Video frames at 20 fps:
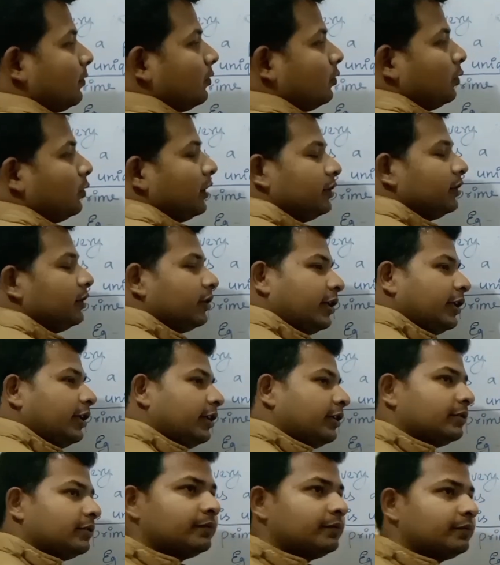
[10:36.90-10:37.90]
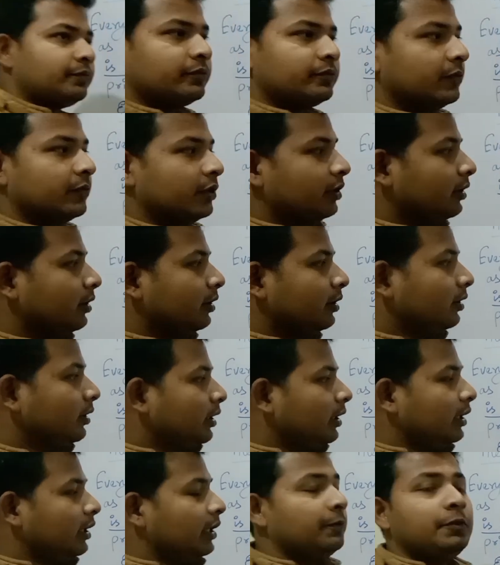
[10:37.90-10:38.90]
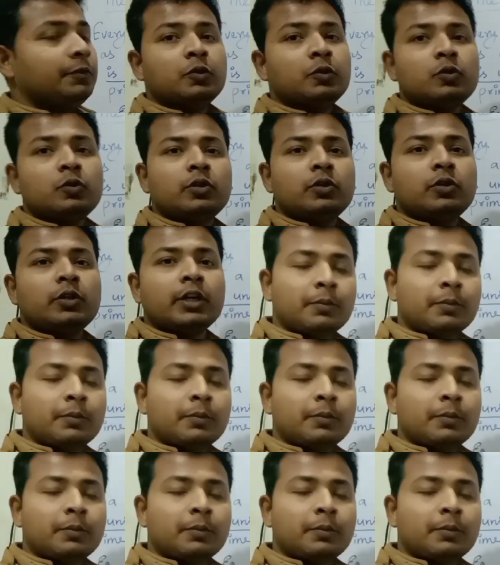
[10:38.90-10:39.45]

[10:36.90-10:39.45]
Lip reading: the order of 2 and 3, if